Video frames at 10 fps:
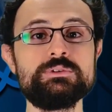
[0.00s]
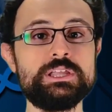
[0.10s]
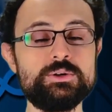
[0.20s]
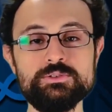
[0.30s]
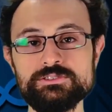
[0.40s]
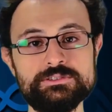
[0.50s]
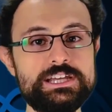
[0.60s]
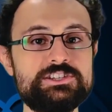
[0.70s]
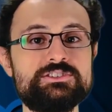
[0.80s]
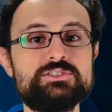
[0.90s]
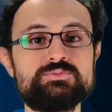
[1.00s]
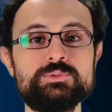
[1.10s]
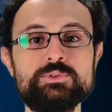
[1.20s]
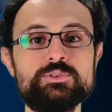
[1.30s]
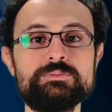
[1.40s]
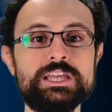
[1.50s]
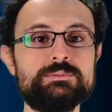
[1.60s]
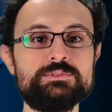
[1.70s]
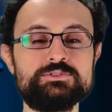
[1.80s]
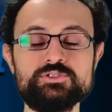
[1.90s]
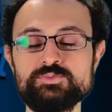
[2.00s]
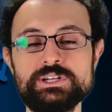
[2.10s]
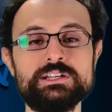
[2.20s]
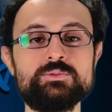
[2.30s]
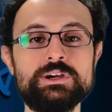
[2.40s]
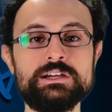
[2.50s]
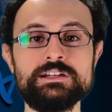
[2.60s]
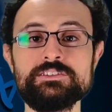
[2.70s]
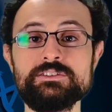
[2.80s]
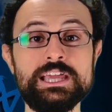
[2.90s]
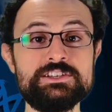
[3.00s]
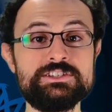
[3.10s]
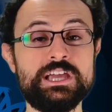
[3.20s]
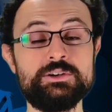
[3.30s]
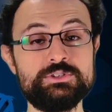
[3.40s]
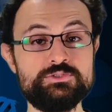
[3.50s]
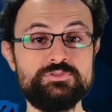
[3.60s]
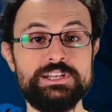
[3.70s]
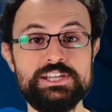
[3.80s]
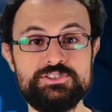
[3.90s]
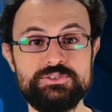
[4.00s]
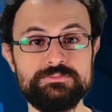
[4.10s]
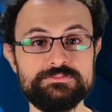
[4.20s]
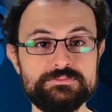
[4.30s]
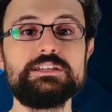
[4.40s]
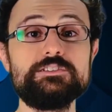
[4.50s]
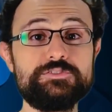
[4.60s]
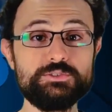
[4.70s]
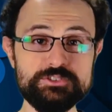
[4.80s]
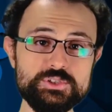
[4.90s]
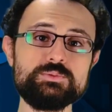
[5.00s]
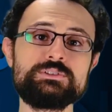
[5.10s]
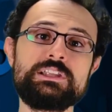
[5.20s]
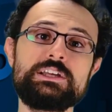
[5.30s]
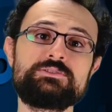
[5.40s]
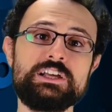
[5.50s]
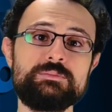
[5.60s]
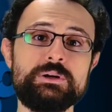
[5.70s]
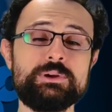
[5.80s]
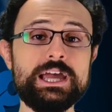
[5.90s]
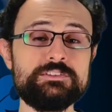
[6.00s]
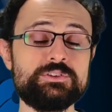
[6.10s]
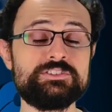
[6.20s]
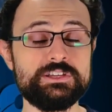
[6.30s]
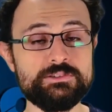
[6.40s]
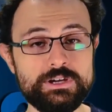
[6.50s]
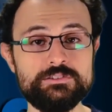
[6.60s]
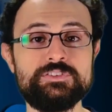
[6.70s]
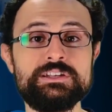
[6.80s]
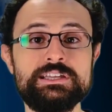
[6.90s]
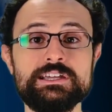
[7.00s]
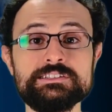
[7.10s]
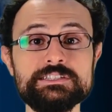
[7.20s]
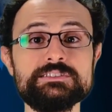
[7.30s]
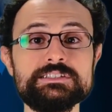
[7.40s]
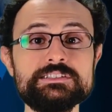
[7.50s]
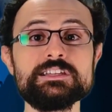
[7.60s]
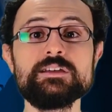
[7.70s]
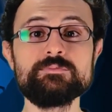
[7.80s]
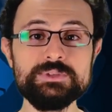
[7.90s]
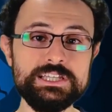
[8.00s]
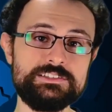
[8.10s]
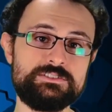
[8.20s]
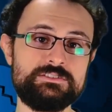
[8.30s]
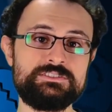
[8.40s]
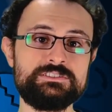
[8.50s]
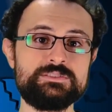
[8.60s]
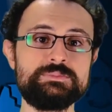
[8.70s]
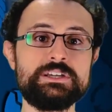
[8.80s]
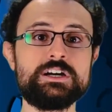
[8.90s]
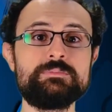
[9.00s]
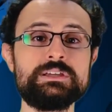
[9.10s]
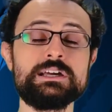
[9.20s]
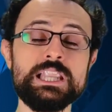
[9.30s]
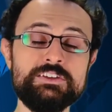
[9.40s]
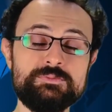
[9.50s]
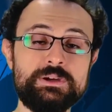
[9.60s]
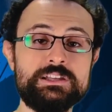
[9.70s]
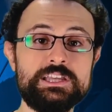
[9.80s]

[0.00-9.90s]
without whose donations we wouldn't be able to spread awareness on aging and rejuvenation. If you too would like to help our advocacy and crowdfunding activities, please consider becoming a Lifespan